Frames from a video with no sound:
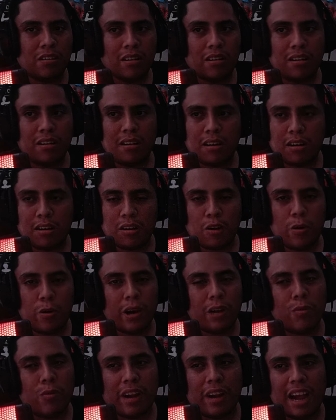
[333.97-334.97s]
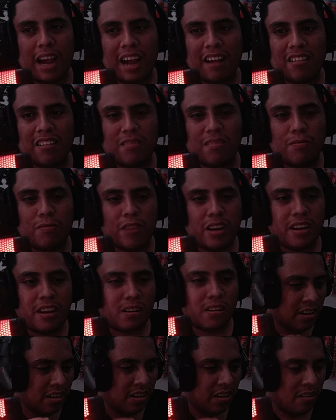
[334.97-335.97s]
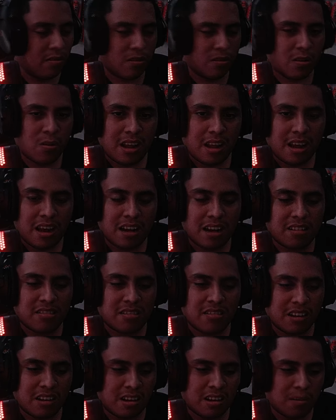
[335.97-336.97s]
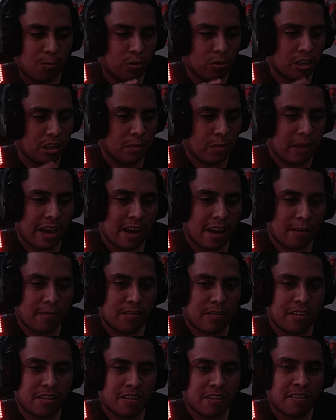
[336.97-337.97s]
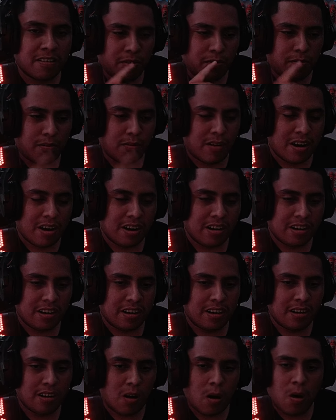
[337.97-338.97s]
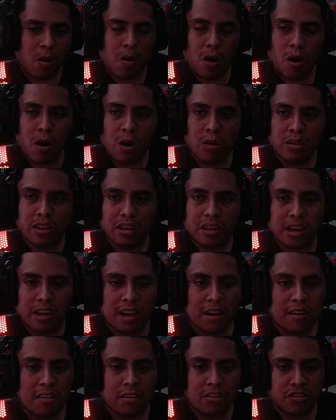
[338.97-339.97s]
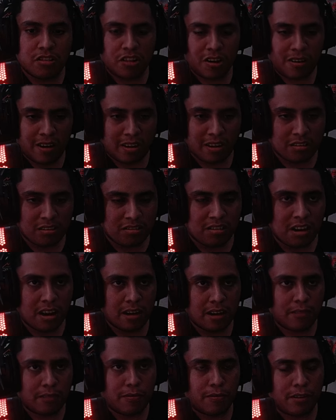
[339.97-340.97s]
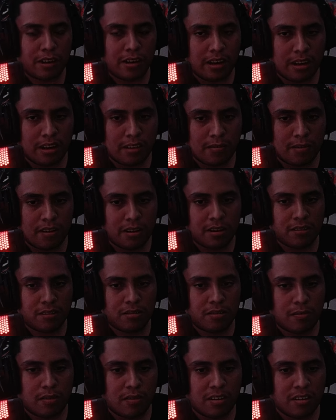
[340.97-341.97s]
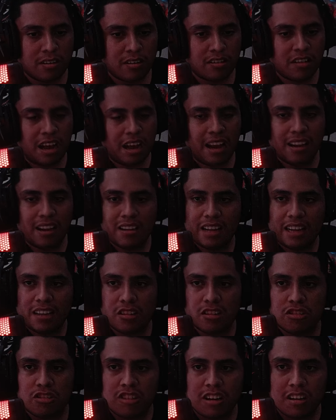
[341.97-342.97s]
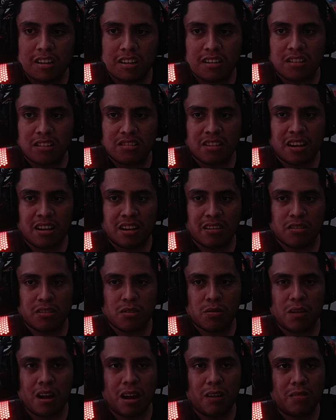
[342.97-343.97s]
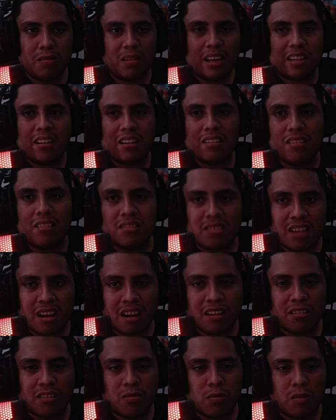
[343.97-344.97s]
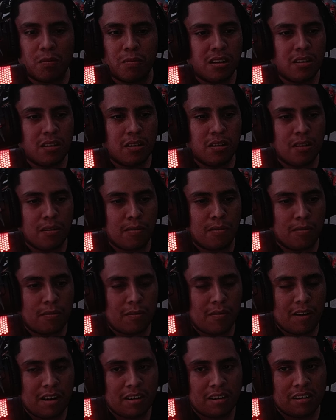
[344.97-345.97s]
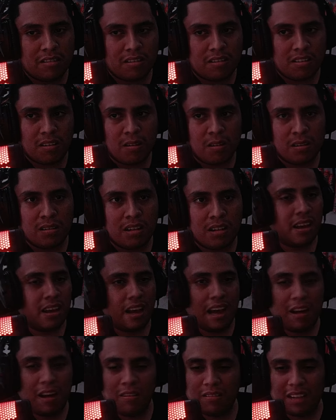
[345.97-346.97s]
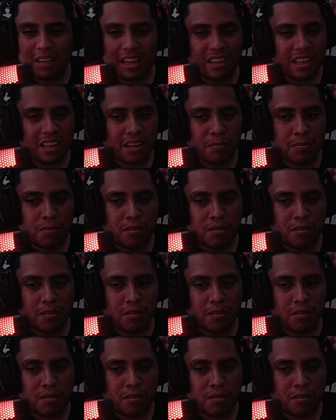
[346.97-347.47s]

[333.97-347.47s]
a quick reaction video. You know, I see William Afton, Freddy, all the characters that are inside freaking Five Nights at Freddy's. I didn't like the Chica design though. I don't like the designs from the Freddy's and all of that. I don't like that, bro.